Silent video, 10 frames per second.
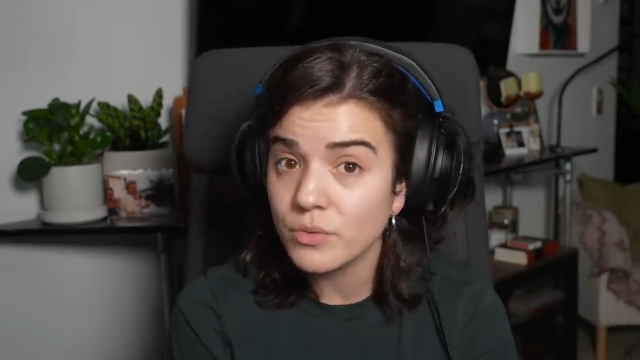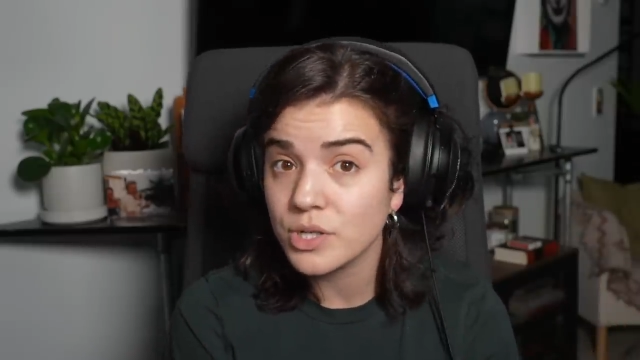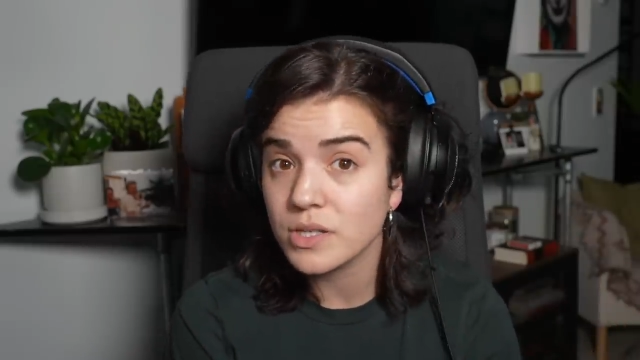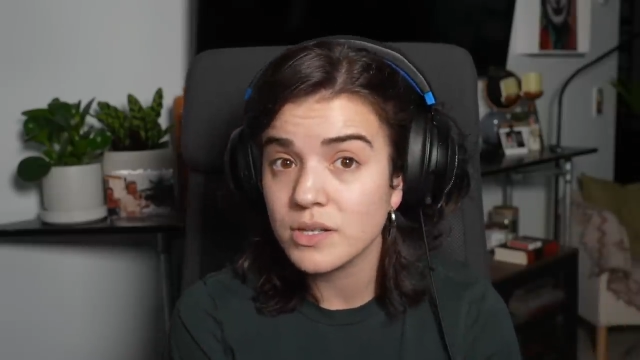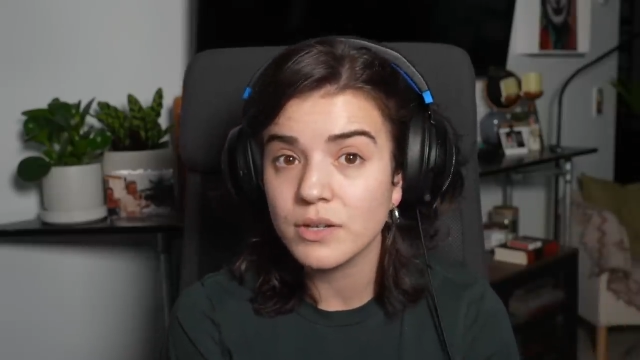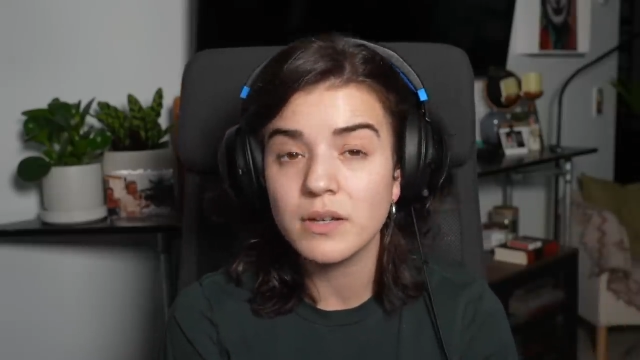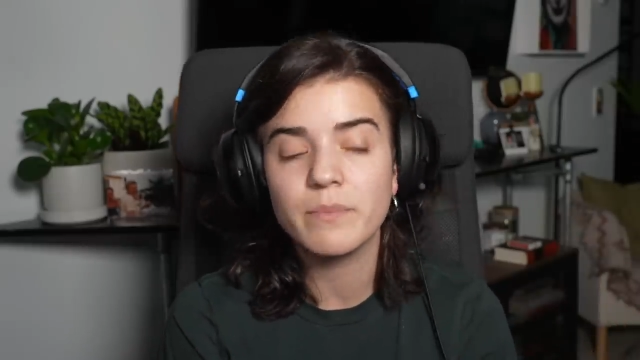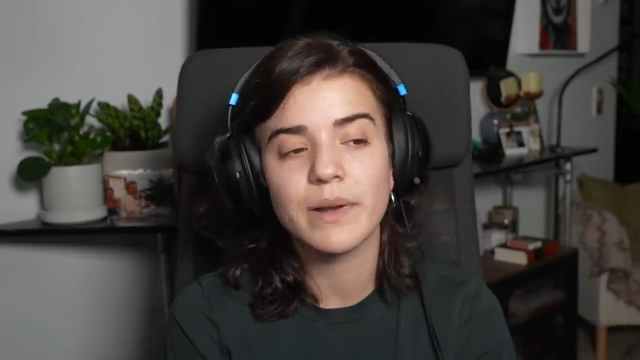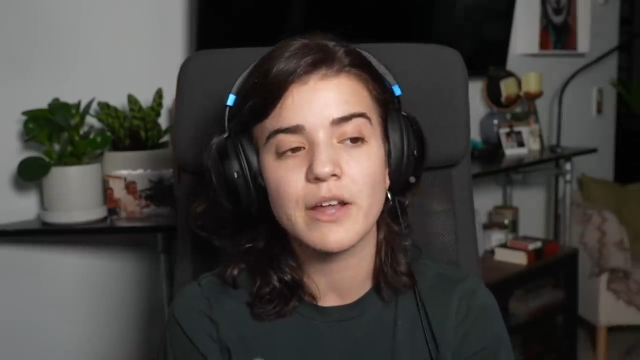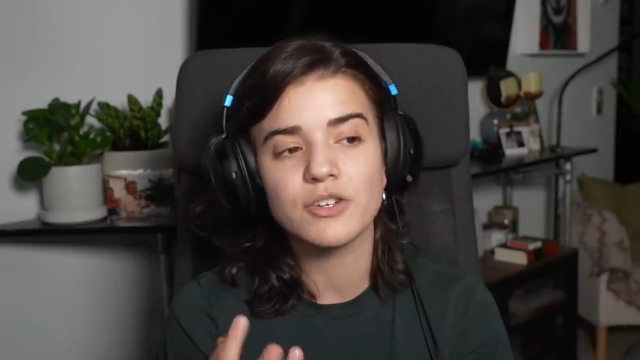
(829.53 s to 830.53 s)
which is good,
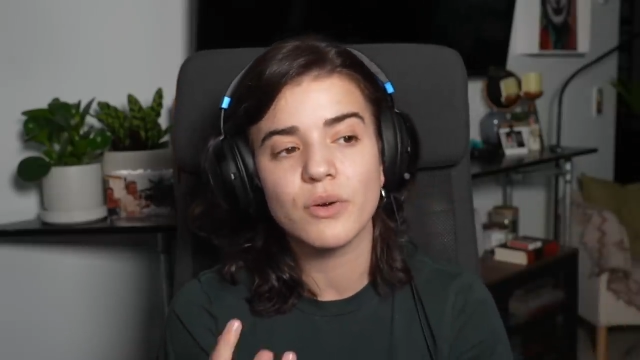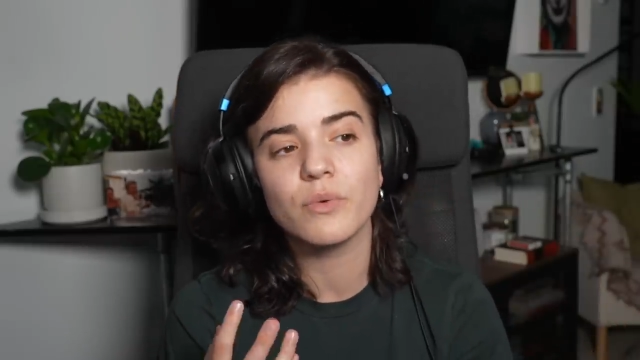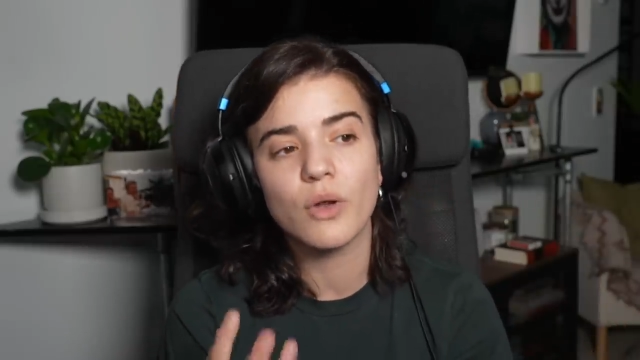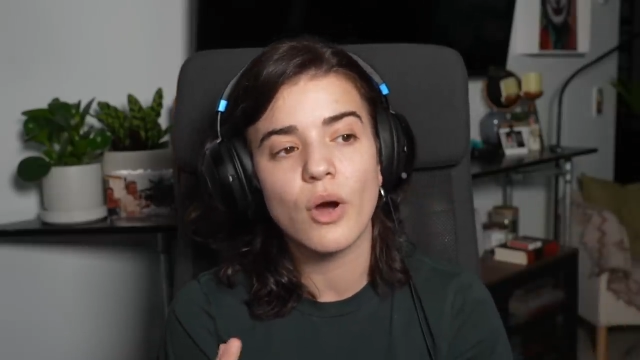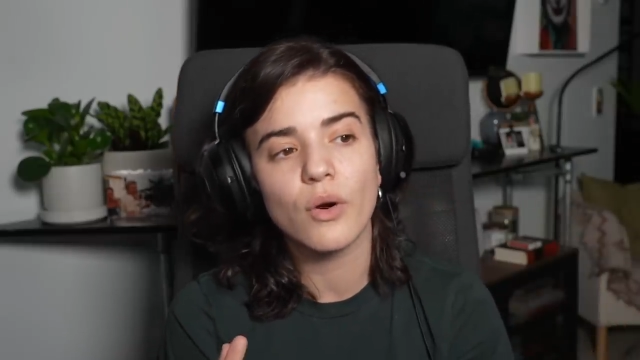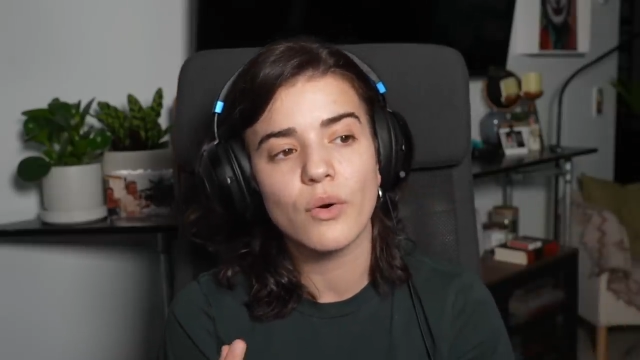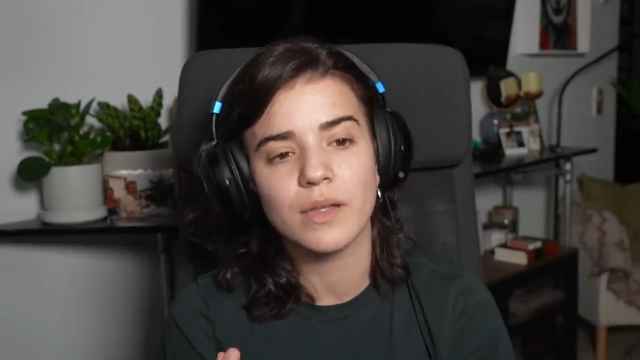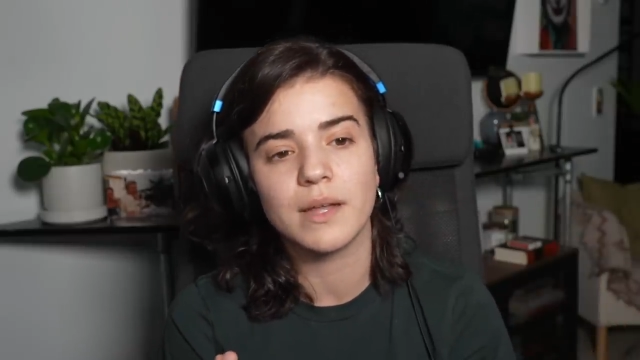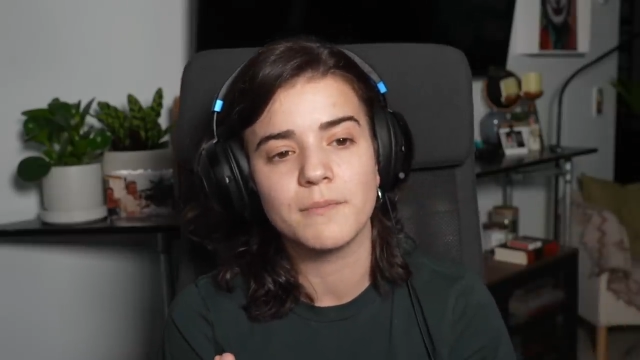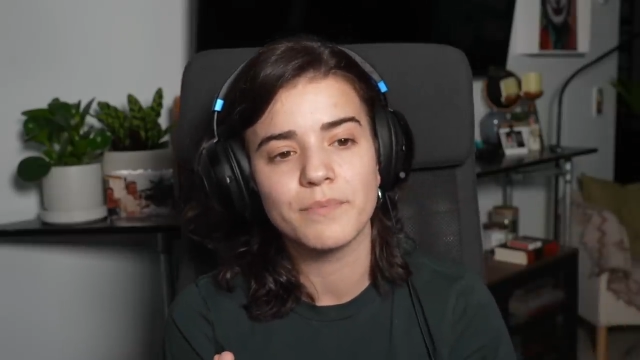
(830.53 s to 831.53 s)
but I don't know
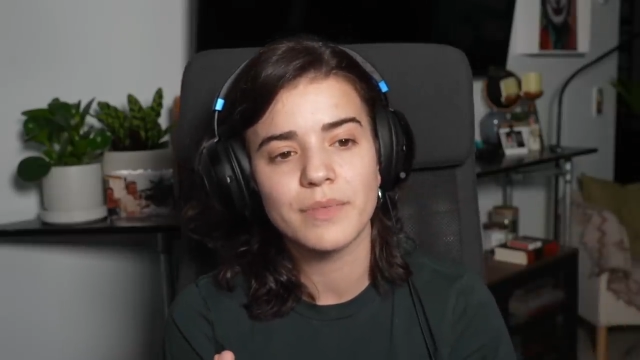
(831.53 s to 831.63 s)
that,